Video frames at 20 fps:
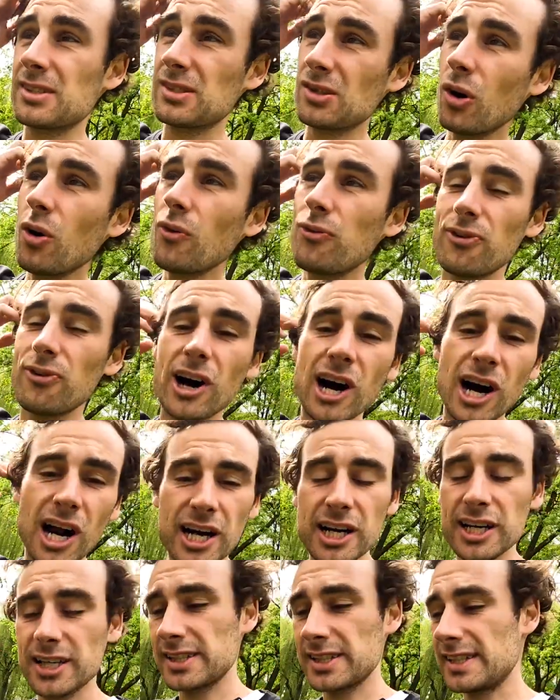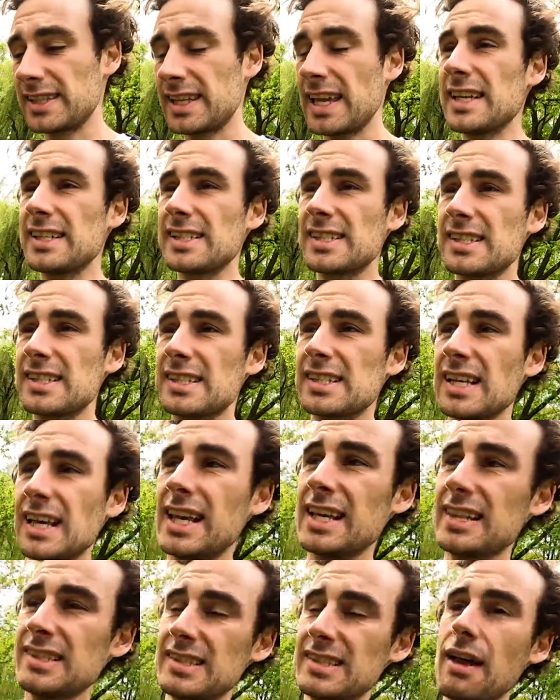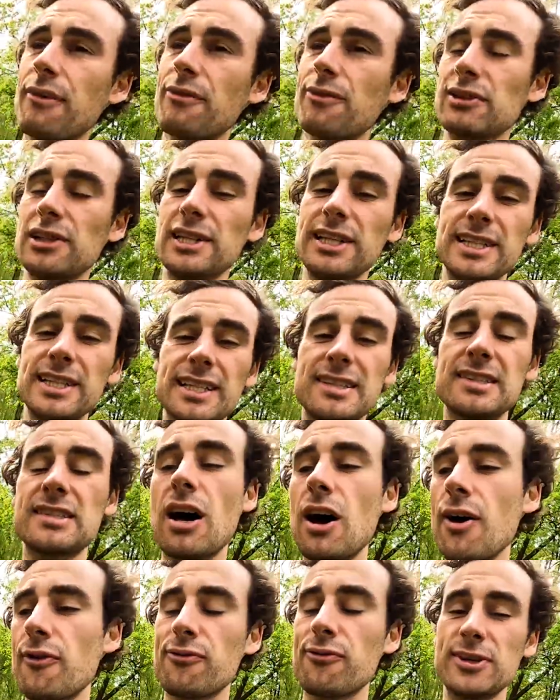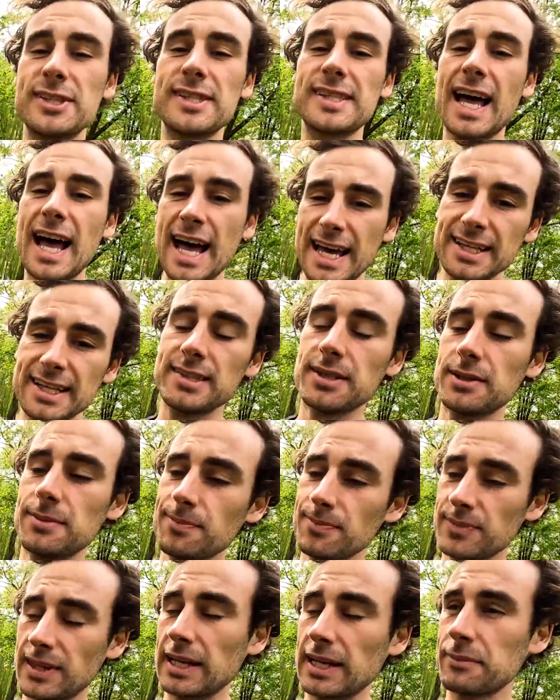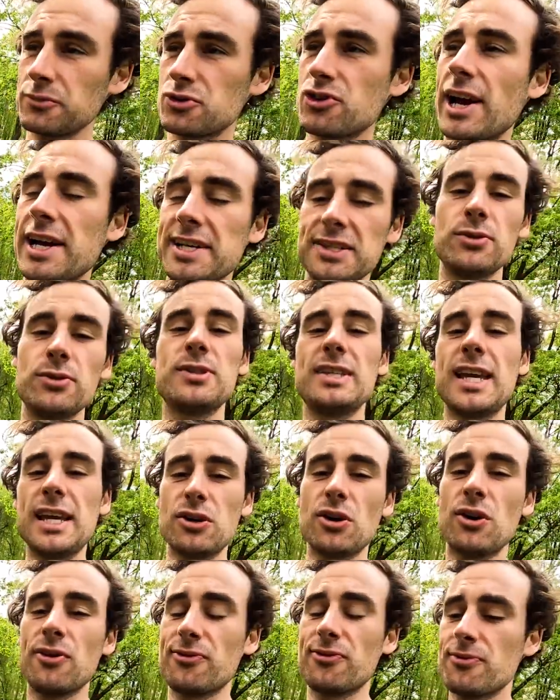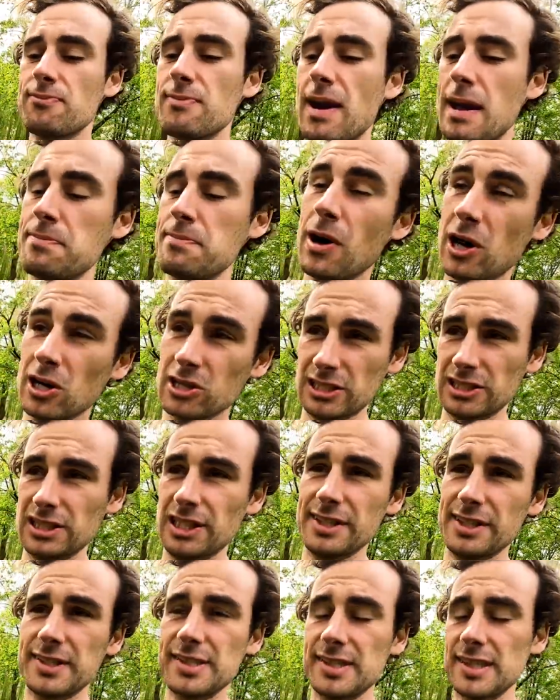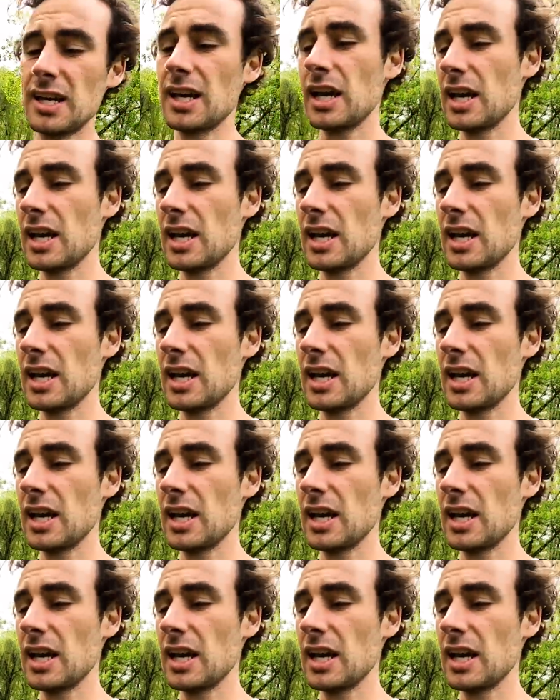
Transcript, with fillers: so far, this is definitely the toughest item that I'm trying to take off my bucket list.